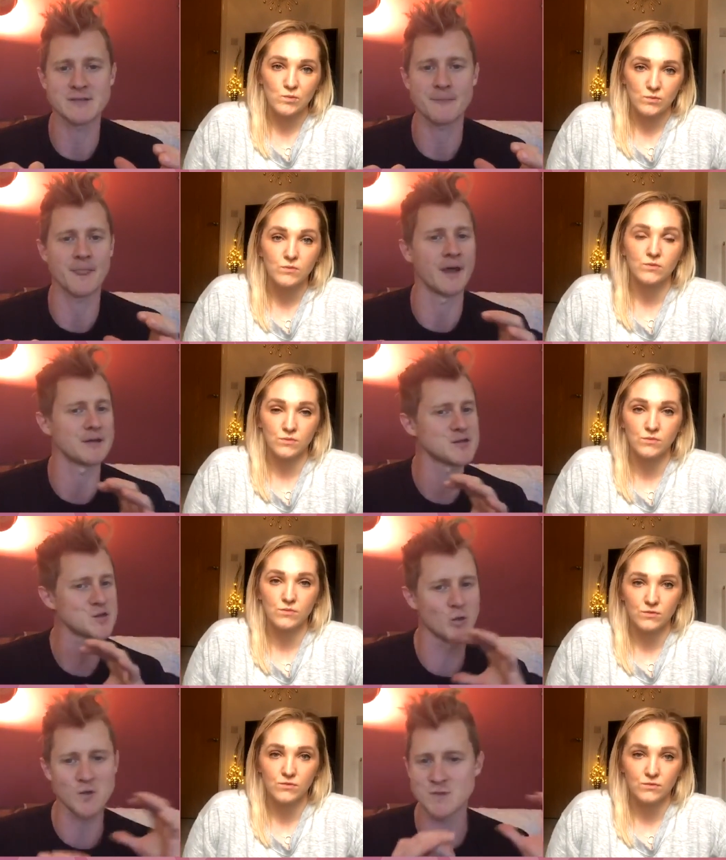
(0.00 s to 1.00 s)
Speaker 1: Like, mm-hmm. talk
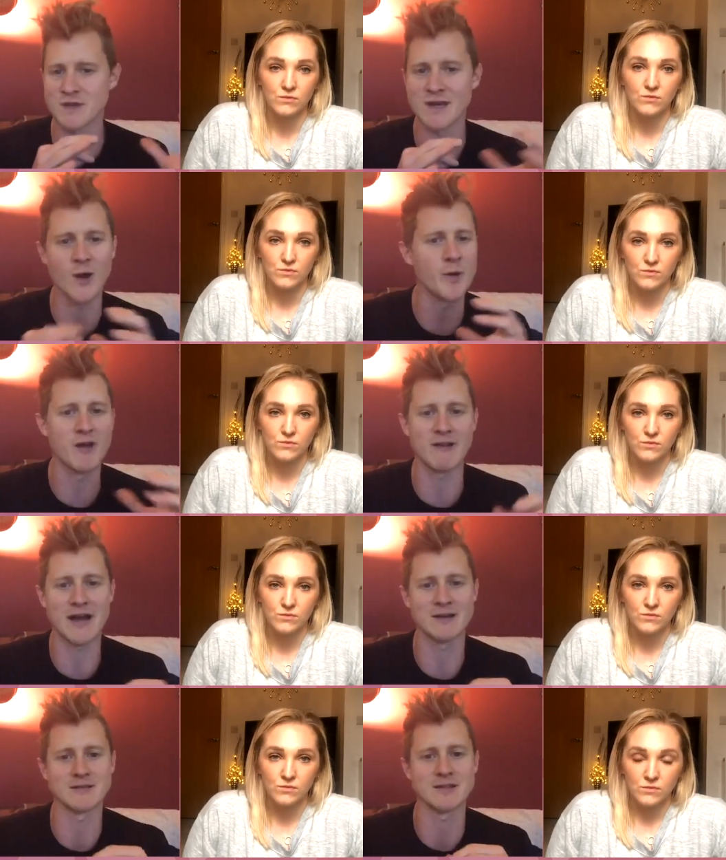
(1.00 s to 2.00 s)
to me a little bit
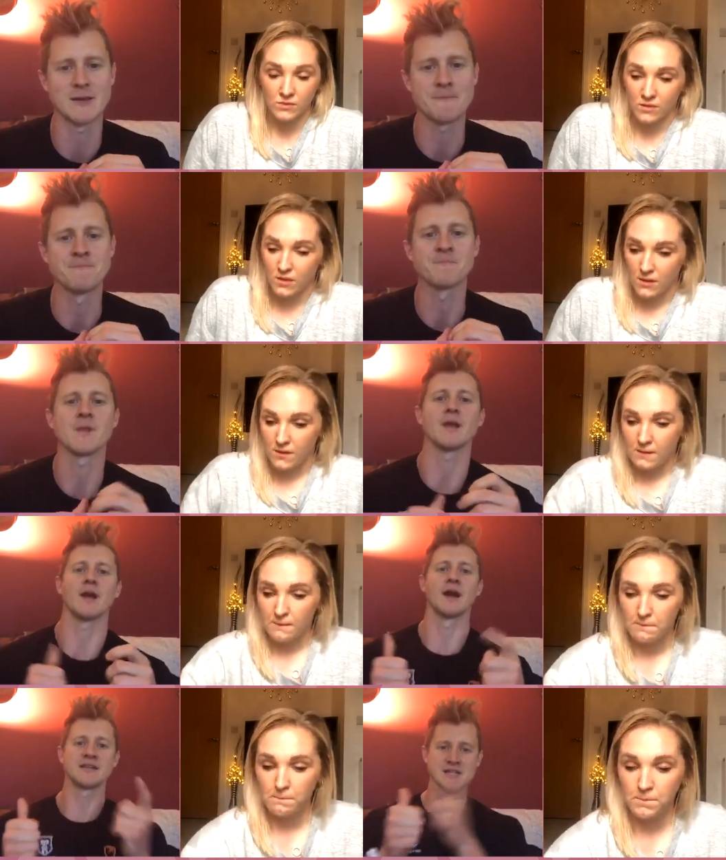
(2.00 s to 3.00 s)
around
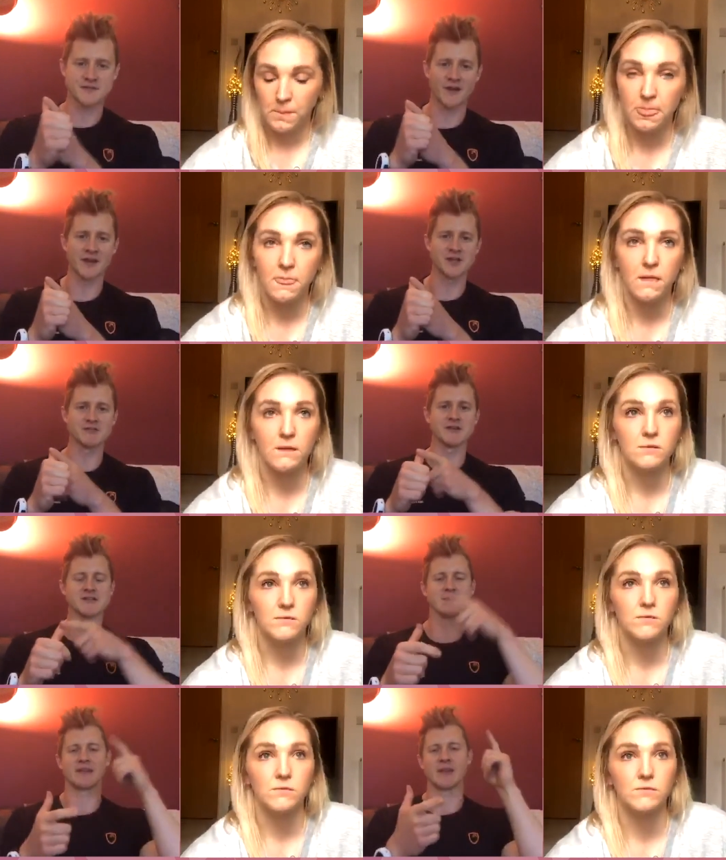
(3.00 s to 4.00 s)
identifying injuries and
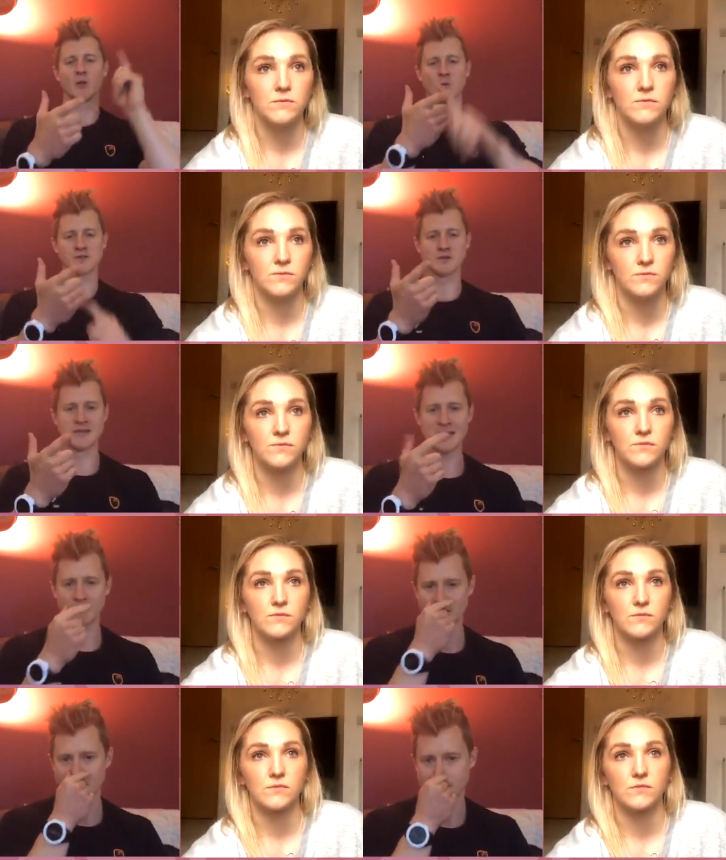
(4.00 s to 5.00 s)
then also dealing with them.
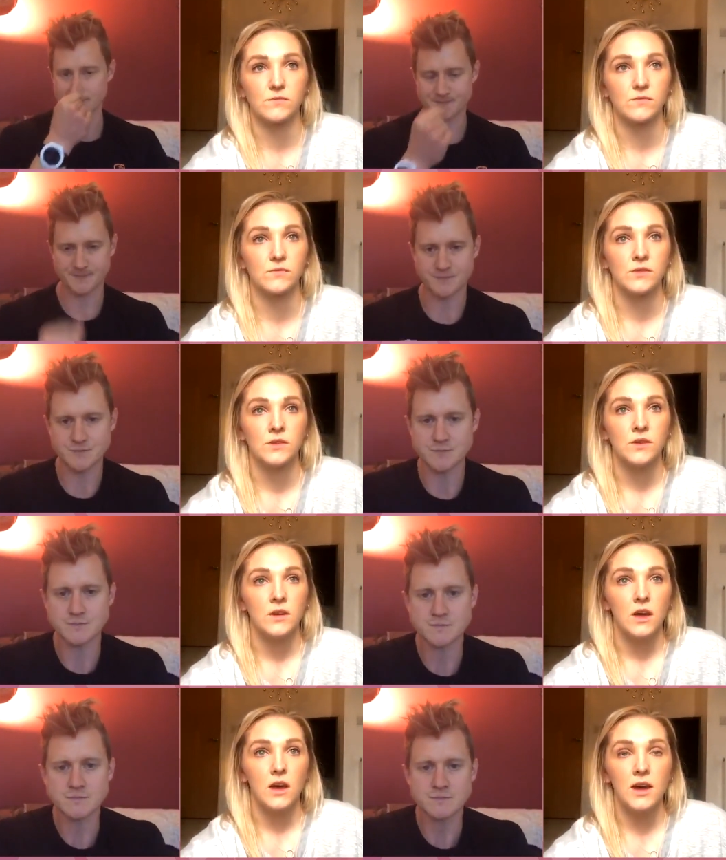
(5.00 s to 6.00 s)

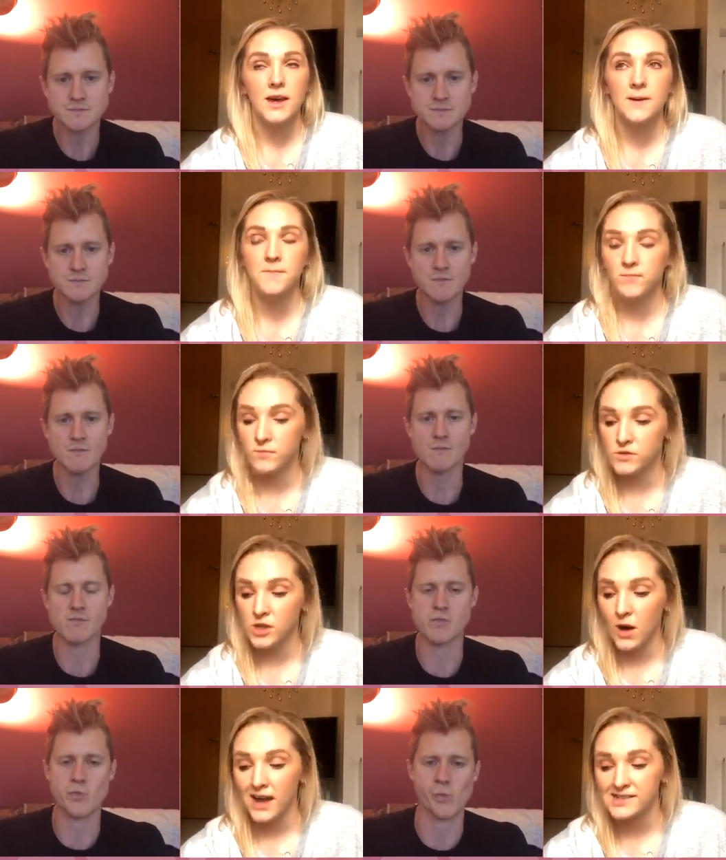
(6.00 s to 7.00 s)
Speaker 2: Um, so
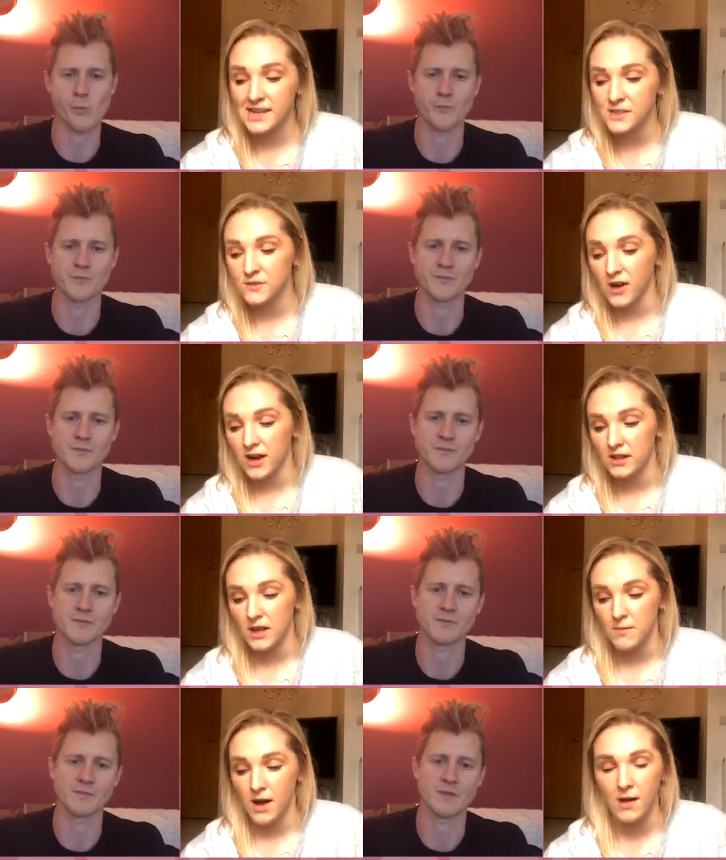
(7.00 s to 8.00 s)
identifying them,
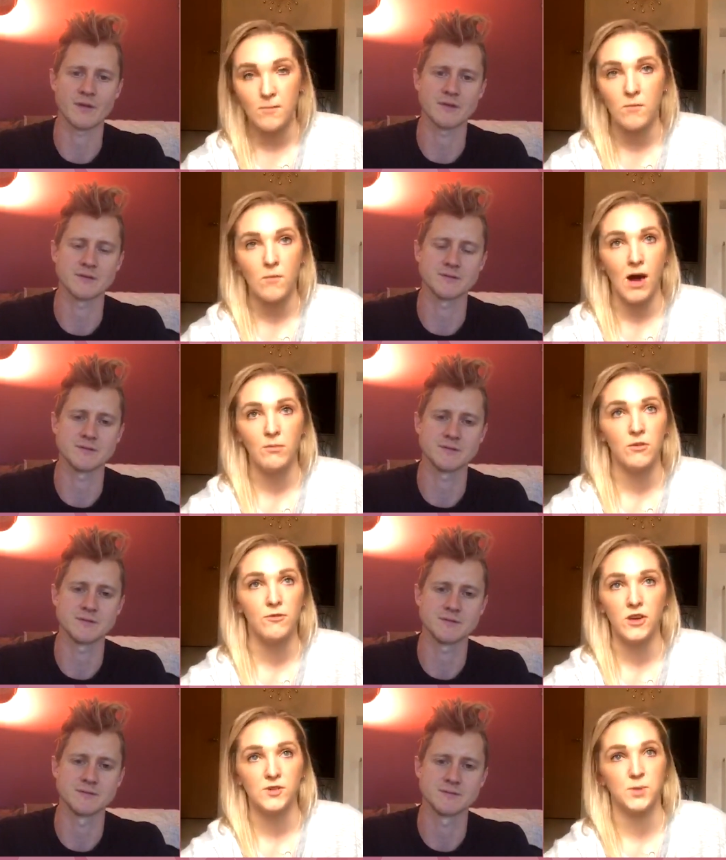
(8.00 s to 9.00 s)
I'm I'm the first
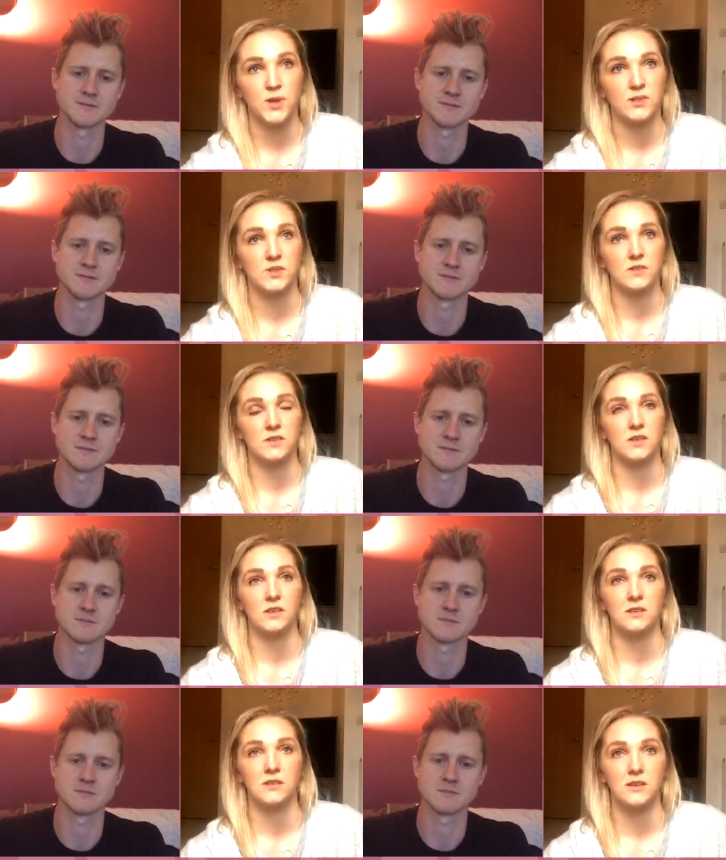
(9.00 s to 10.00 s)
person to
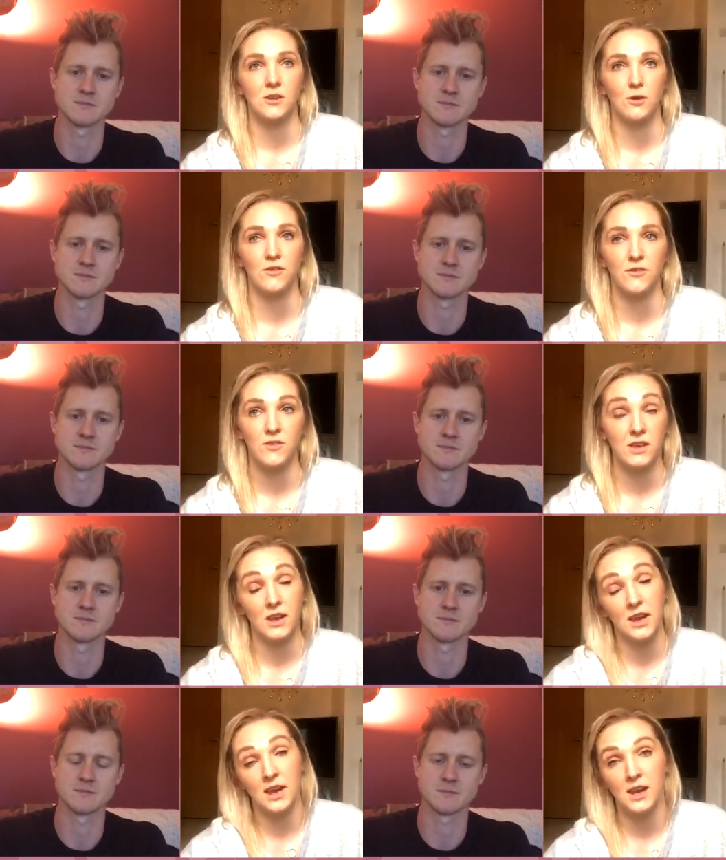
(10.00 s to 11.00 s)
you know if I
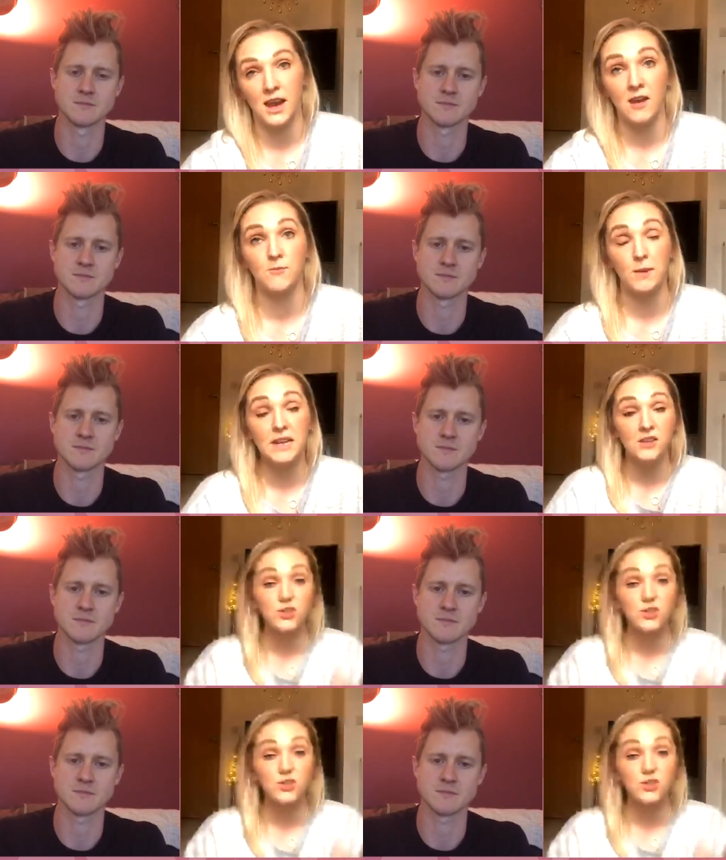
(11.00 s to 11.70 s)
and I've been injured